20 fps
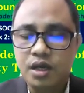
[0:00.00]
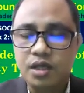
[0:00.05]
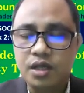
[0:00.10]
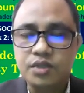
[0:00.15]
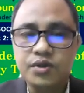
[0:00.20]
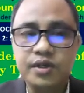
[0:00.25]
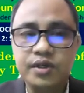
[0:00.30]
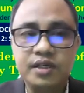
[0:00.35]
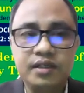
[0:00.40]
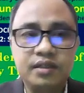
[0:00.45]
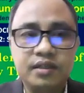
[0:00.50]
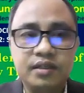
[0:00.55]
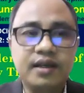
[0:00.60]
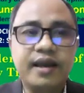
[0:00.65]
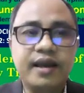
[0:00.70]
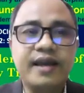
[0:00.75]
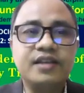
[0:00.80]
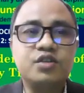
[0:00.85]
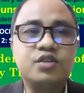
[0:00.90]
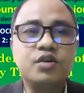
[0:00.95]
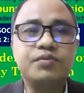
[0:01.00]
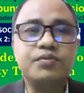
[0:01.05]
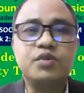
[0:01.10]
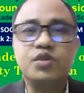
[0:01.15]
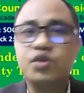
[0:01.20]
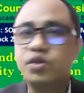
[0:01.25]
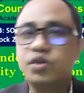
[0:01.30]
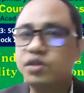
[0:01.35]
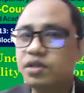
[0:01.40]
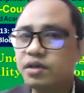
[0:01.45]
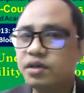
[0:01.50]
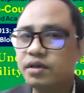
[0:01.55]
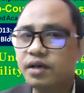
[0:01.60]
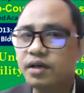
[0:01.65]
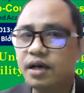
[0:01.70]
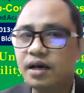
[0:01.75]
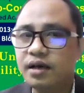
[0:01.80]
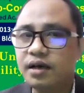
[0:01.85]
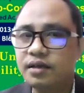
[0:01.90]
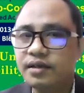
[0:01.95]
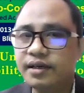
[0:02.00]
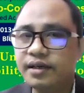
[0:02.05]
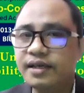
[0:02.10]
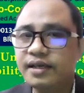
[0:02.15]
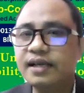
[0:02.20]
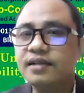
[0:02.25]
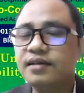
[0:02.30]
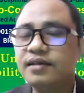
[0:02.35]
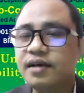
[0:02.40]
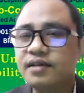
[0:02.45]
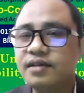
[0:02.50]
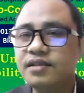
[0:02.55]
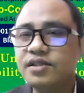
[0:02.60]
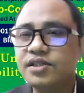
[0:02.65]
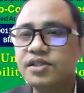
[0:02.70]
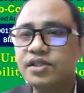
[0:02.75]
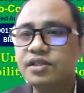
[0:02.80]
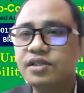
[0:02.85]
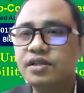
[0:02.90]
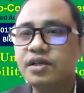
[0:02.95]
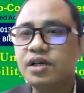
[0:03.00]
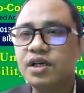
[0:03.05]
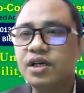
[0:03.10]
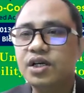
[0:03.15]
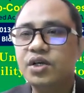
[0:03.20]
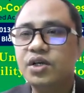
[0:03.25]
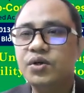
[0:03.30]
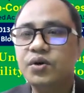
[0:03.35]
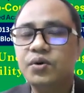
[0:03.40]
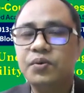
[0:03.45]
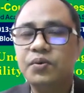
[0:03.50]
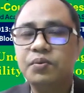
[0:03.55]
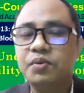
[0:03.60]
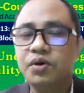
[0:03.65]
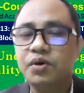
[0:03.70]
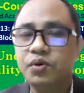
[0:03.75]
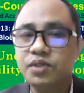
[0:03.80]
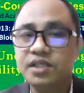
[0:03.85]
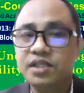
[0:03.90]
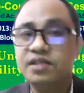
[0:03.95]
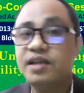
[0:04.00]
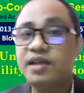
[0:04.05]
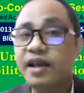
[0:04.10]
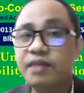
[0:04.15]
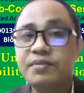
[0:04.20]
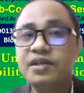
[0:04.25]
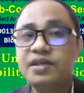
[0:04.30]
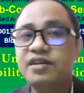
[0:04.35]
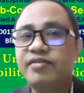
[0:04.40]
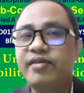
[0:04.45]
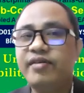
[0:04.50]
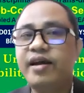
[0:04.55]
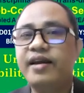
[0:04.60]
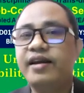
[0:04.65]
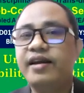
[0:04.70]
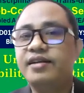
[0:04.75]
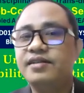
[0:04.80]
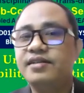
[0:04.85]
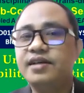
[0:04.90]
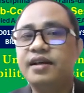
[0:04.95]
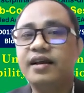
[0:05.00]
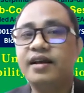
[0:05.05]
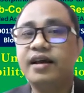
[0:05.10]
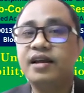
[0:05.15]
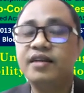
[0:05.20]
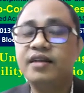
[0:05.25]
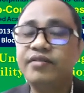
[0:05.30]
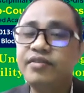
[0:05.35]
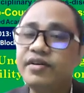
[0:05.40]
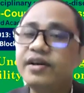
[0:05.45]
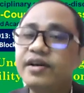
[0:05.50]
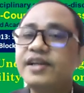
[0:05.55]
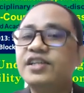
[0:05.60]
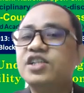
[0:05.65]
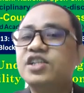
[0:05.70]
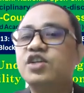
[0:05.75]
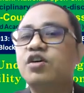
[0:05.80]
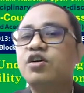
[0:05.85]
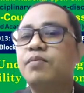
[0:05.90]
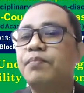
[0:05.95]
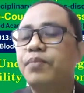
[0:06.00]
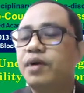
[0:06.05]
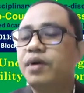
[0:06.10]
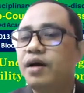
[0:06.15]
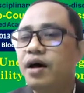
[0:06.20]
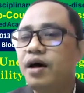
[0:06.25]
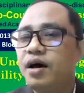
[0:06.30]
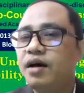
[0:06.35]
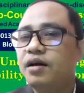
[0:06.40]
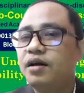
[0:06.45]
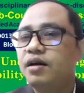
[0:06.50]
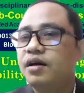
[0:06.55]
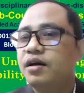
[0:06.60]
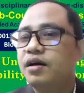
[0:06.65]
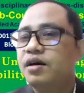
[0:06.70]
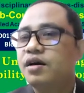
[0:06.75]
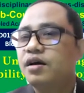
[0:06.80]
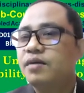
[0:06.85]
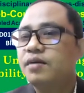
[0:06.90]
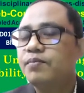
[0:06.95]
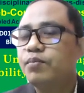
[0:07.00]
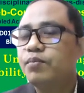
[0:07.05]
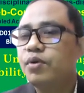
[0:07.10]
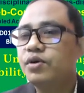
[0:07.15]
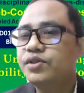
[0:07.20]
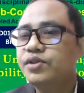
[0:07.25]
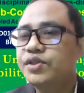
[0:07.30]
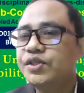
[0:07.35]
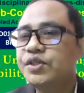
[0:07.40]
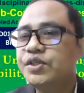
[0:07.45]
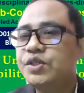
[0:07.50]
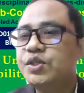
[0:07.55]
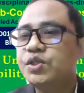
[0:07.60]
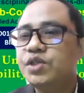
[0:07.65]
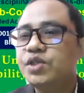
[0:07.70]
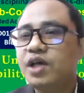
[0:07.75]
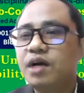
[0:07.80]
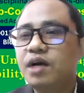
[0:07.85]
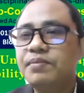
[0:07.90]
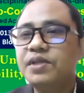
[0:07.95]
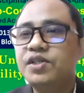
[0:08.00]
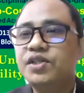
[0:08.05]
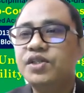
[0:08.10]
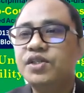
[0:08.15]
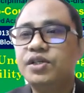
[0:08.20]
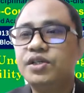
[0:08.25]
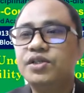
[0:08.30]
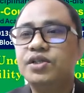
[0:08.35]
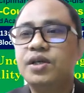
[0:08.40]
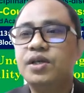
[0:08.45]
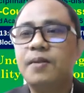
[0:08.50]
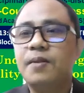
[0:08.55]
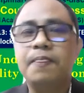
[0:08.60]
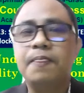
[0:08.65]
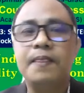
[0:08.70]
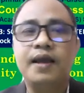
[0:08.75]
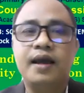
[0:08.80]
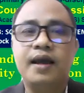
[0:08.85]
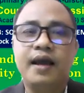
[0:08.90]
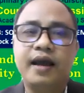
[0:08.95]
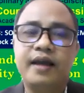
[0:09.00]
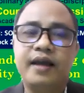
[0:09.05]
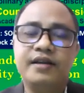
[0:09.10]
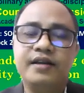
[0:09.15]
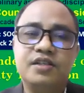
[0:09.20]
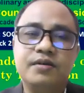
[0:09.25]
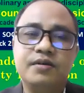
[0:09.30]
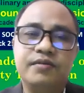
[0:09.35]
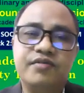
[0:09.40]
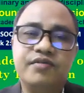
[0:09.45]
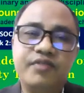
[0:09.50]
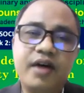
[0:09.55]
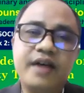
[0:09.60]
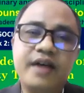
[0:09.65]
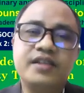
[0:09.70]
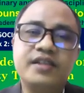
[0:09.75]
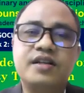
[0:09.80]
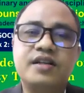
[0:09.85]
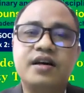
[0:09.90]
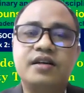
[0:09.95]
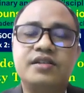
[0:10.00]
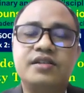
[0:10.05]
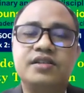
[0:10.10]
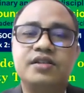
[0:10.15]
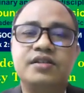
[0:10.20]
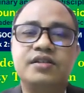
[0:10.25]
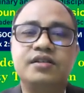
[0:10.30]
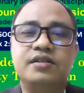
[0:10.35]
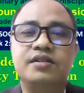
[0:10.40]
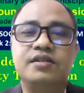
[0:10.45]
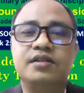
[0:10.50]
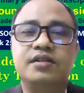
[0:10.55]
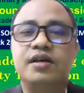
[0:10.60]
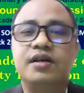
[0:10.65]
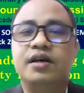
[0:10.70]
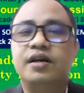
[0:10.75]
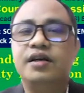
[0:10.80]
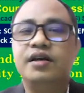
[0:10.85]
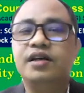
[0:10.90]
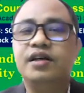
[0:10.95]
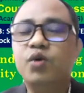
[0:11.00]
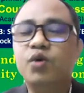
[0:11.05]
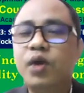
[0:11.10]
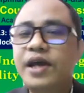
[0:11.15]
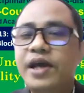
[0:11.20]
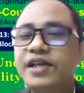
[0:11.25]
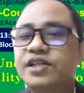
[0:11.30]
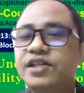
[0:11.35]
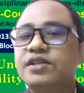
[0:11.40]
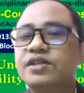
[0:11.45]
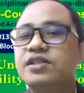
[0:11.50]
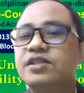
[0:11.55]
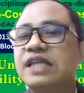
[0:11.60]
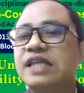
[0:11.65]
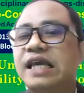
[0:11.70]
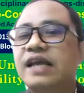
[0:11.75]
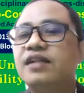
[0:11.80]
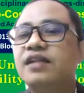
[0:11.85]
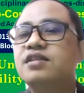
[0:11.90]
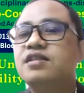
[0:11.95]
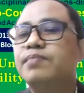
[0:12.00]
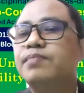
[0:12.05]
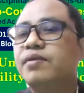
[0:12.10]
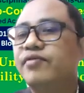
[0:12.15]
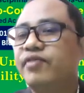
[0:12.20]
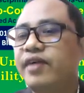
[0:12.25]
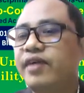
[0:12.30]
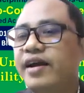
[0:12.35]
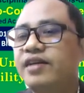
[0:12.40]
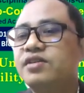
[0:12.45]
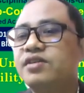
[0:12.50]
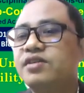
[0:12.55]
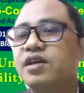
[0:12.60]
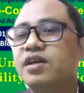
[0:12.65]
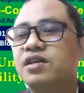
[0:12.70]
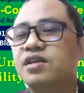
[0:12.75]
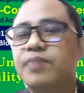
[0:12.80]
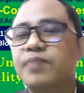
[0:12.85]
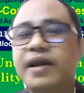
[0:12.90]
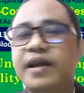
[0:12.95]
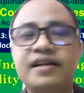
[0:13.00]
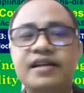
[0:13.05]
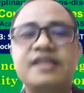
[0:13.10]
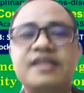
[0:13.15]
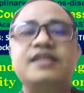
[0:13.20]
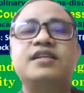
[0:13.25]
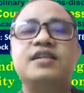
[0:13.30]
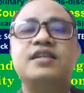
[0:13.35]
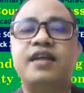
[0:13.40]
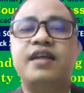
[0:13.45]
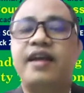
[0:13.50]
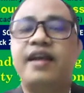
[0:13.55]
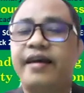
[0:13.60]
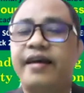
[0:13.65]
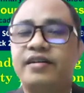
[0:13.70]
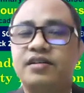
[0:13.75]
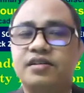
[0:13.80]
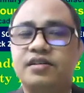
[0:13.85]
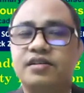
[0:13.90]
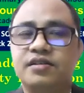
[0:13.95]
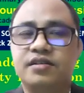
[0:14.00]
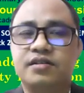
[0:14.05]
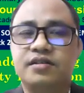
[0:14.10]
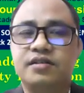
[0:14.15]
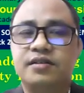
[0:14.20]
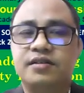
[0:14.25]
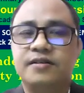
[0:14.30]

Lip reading: So in case of socio-technical transition, which can be defined as a configuration of product, process, services, and its infrastructures, regulations, skills, preference, expectation, and actors.